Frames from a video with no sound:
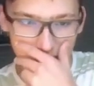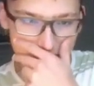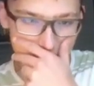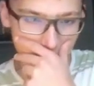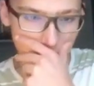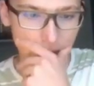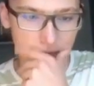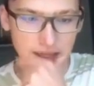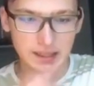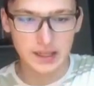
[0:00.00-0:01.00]
Let's go back.
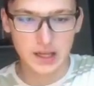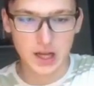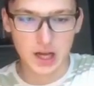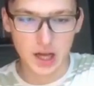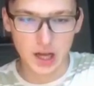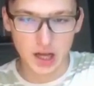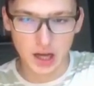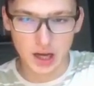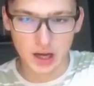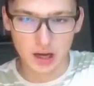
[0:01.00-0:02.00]

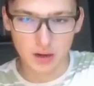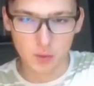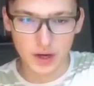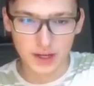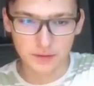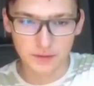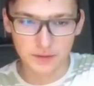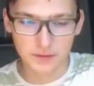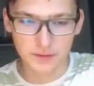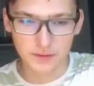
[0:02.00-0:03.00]
Uh, what if,
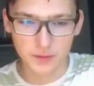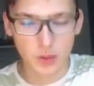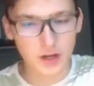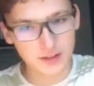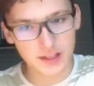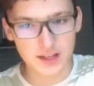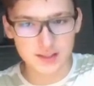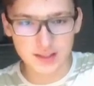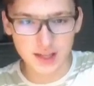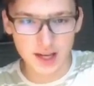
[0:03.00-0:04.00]
what if he
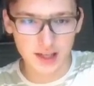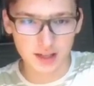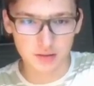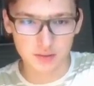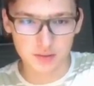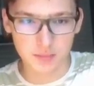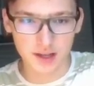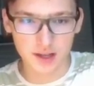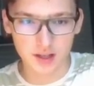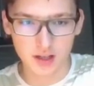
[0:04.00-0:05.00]
doesn't take? He goes back.